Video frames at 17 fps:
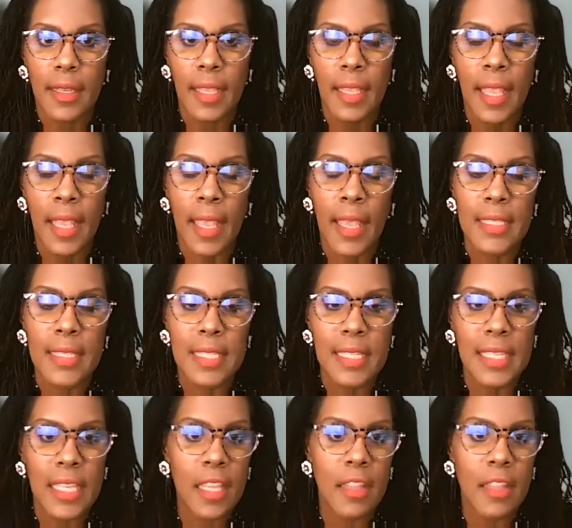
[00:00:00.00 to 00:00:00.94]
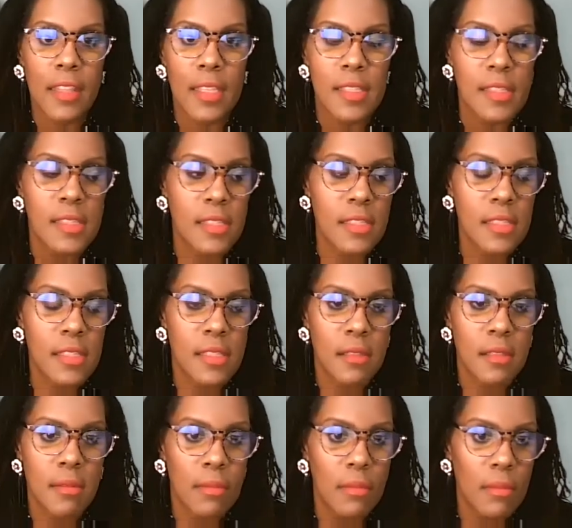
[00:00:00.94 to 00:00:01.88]
And again,
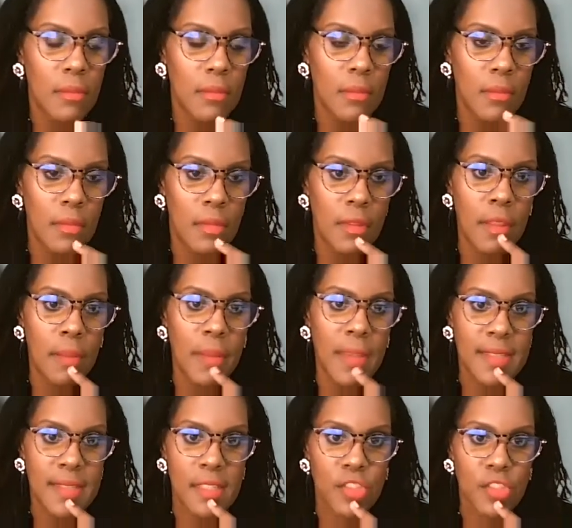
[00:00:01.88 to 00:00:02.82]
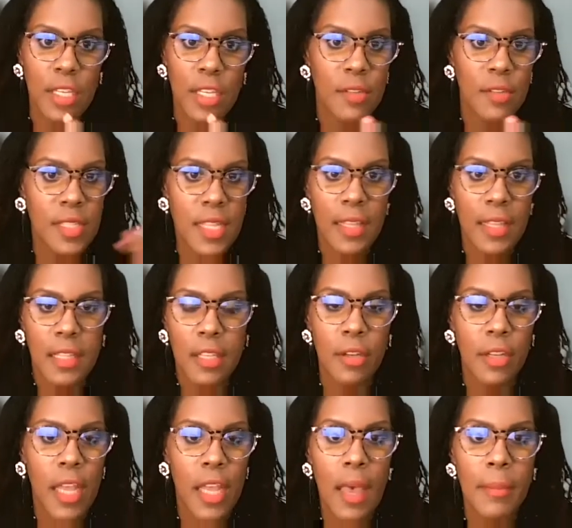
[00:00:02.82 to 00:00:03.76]
the message here is that there
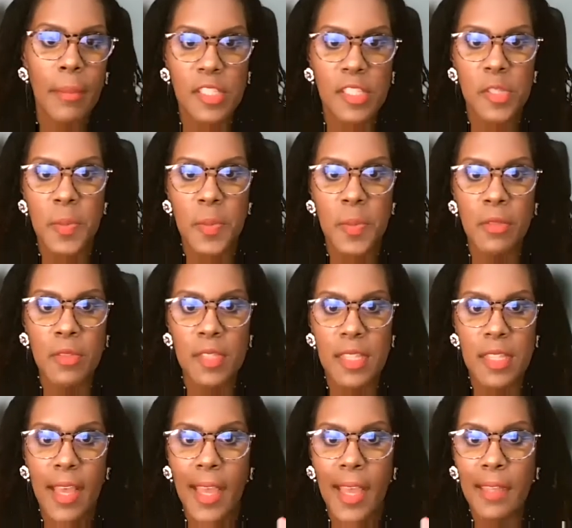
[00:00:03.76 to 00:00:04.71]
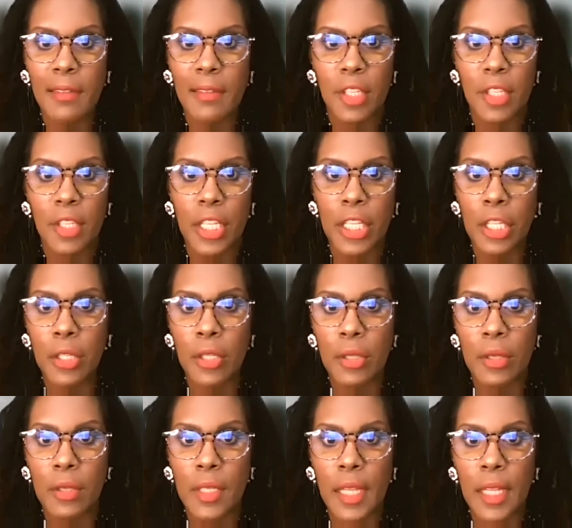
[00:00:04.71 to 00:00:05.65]
are common disputes that could
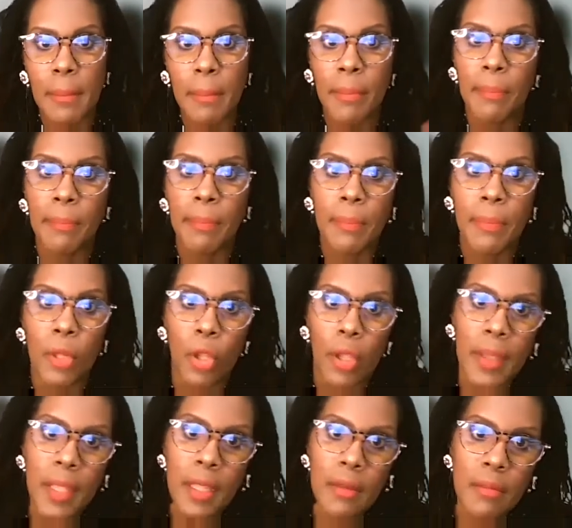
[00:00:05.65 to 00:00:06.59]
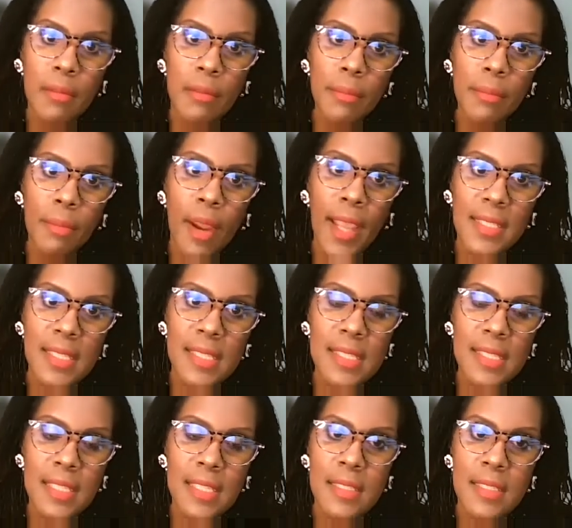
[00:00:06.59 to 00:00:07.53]
include employment
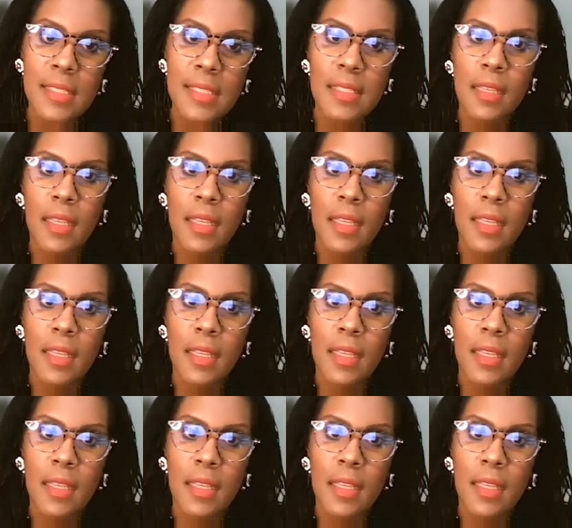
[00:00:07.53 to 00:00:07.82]
practices,